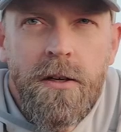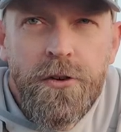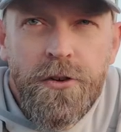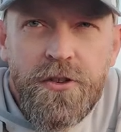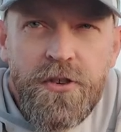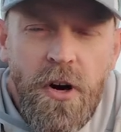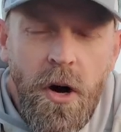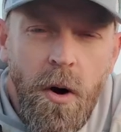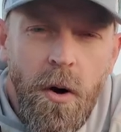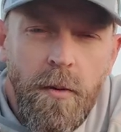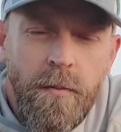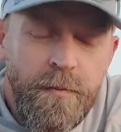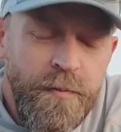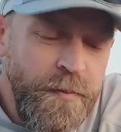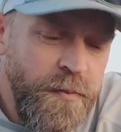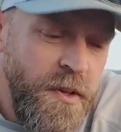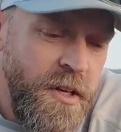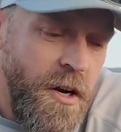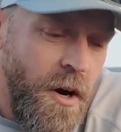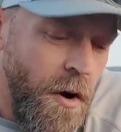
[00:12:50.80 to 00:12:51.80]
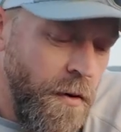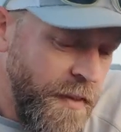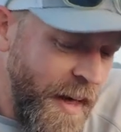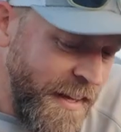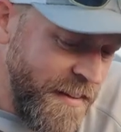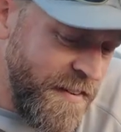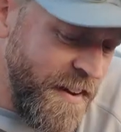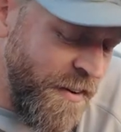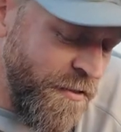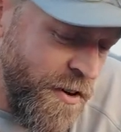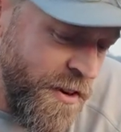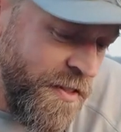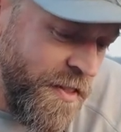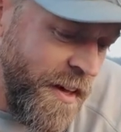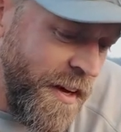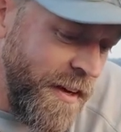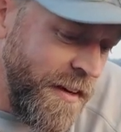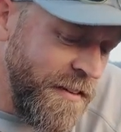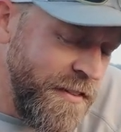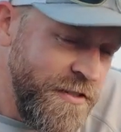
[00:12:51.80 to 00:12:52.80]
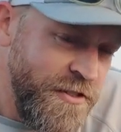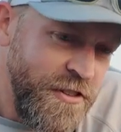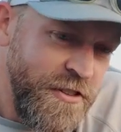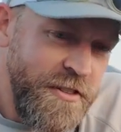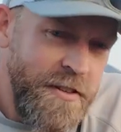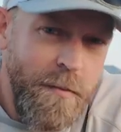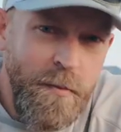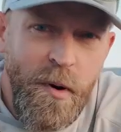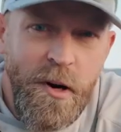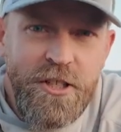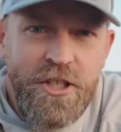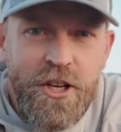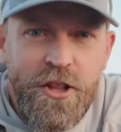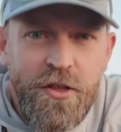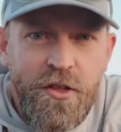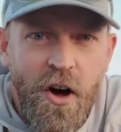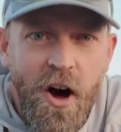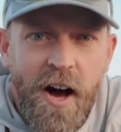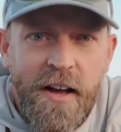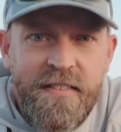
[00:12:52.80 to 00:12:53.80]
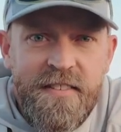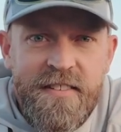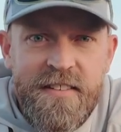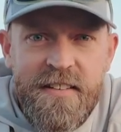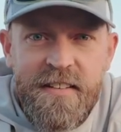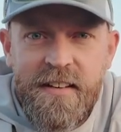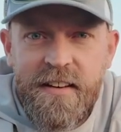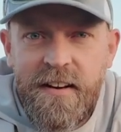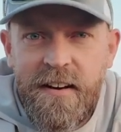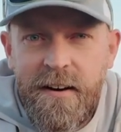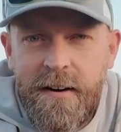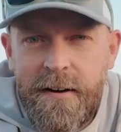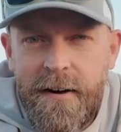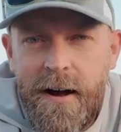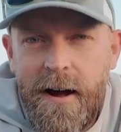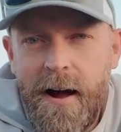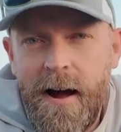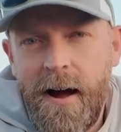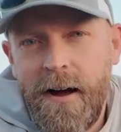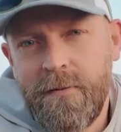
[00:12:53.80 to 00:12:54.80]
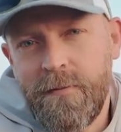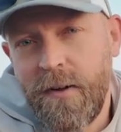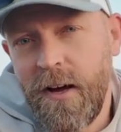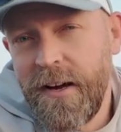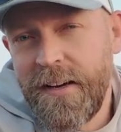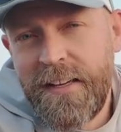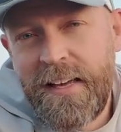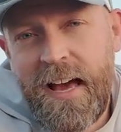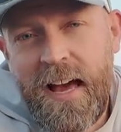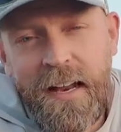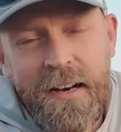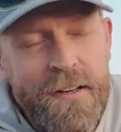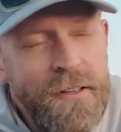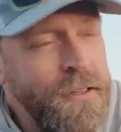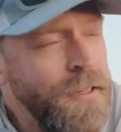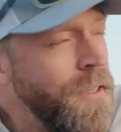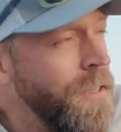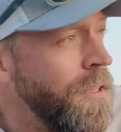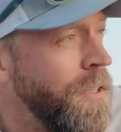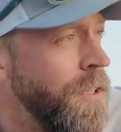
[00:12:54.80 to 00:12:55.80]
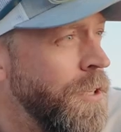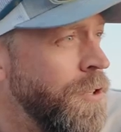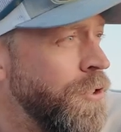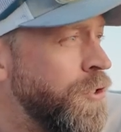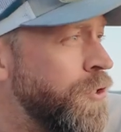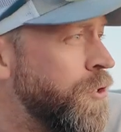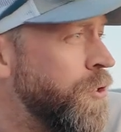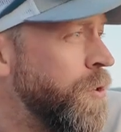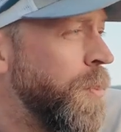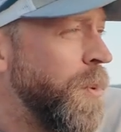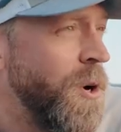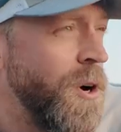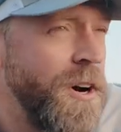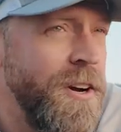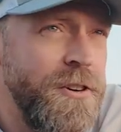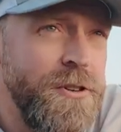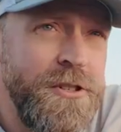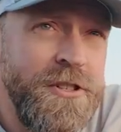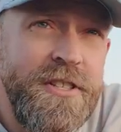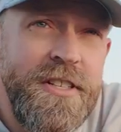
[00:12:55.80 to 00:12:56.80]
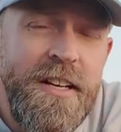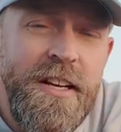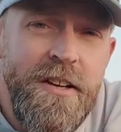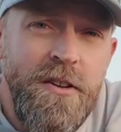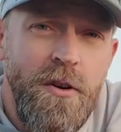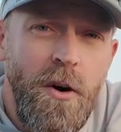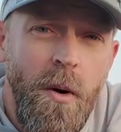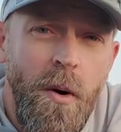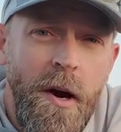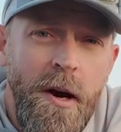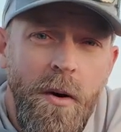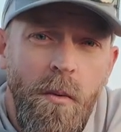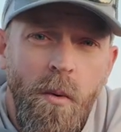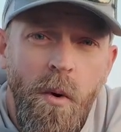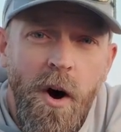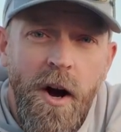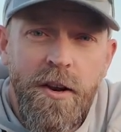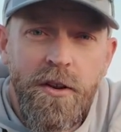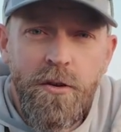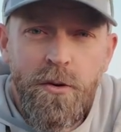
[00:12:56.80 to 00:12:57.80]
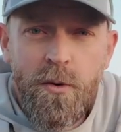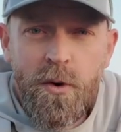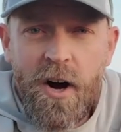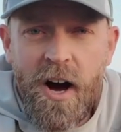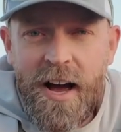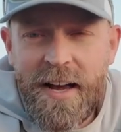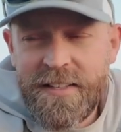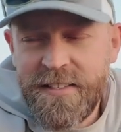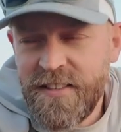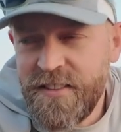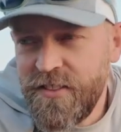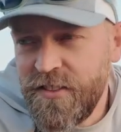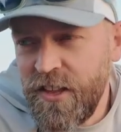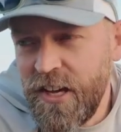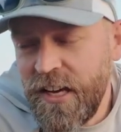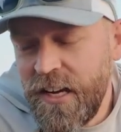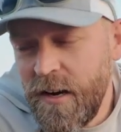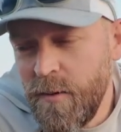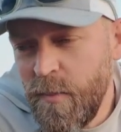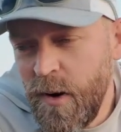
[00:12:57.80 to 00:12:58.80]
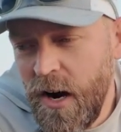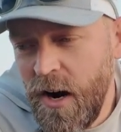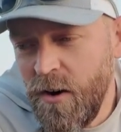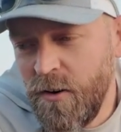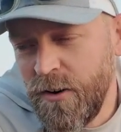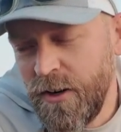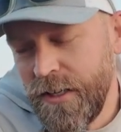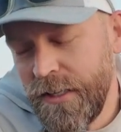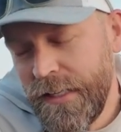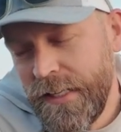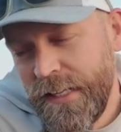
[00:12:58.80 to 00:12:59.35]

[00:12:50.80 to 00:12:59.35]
So, that's everything. It's just a bunch of thoughts. Again, super interested in knowing what you guys think about